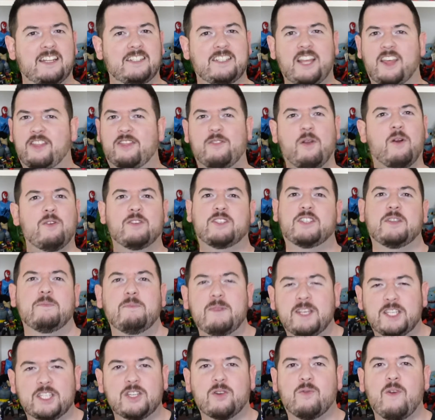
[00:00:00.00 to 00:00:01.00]
to throw some
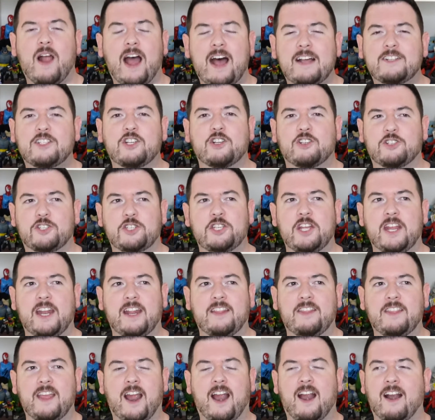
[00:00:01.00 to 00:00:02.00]
Mr. Rogers shit
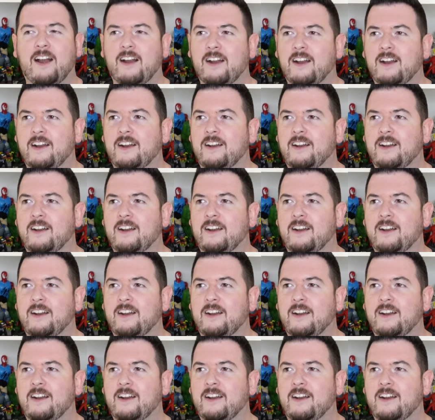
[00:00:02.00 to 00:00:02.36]
in there.